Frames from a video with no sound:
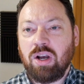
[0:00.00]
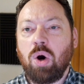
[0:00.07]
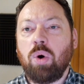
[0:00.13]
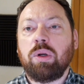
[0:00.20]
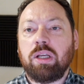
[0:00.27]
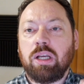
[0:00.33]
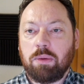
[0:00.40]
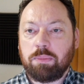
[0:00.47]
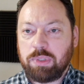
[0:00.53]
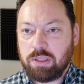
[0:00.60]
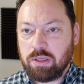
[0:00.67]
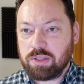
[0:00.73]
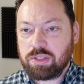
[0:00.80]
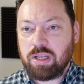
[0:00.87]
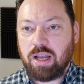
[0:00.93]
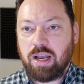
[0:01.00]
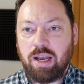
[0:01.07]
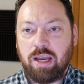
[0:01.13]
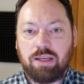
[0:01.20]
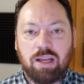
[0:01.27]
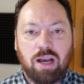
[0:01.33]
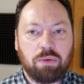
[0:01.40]
owning up to their
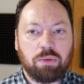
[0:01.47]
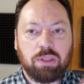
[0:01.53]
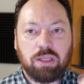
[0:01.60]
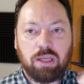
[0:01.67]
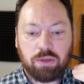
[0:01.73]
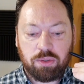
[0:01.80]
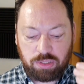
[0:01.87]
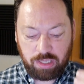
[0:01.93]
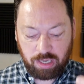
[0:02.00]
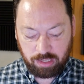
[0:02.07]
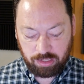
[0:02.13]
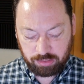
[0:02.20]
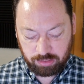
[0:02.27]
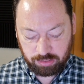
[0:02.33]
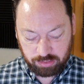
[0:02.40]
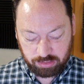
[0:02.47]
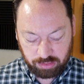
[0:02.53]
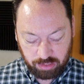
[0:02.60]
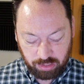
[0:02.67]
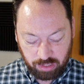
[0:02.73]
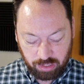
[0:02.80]
side, not really understanding this,